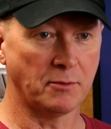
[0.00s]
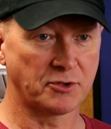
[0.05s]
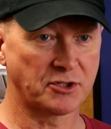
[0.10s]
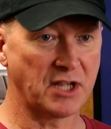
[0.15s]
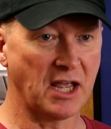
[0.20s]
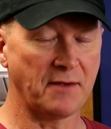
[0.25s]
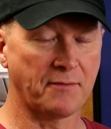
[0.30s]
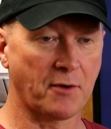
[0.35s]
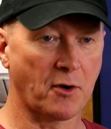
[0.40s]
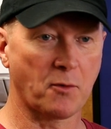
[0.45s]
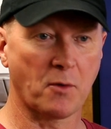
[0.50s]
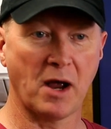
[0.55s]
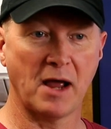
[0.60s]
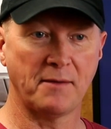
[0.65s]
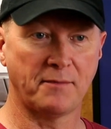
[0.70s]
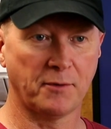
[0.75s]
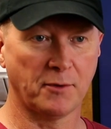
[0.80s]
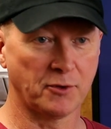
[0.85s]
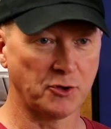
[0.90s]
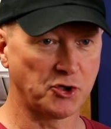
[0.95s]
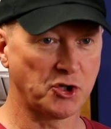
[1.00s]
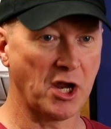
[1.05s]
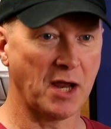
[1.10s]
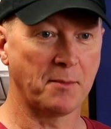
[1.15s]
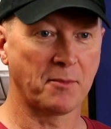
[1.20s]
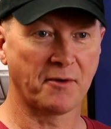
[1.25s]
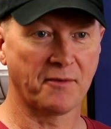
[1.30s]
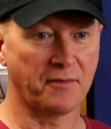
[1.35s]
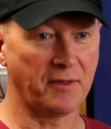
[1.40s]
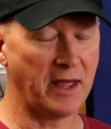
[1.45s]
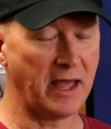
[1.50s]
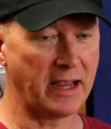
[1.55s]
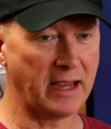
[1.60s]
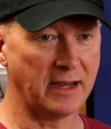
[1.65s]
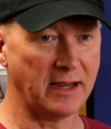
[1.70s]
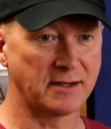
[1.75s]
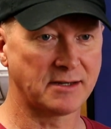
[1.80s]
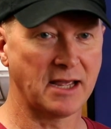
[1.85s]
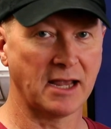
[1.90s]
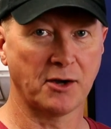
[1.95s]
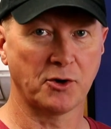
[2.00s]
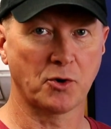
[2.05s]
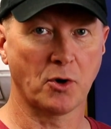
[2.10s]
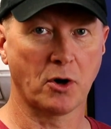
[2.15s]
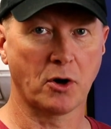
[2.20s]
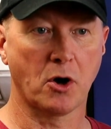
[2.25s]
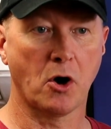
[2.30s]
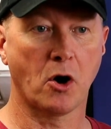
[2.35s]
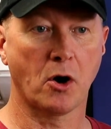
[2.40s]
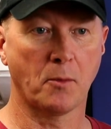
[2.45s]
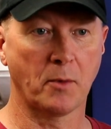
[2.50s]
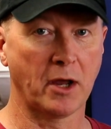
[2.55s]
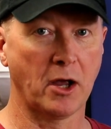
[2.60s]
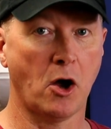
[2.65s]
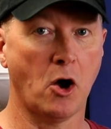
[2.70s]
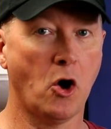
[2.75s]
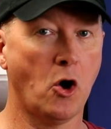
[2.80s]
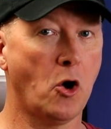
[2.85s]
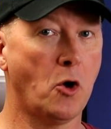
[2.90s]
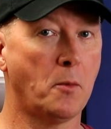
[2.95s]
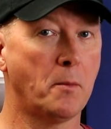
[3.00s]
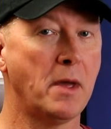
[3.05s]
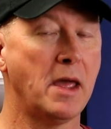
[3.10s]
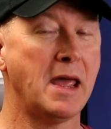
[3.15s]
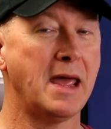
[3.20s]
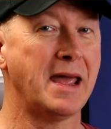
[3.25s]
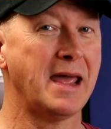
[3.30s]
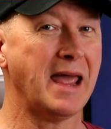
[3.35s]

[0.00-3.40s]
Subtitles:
safe our rifle and chamber flag it and take it to our car, and we go home.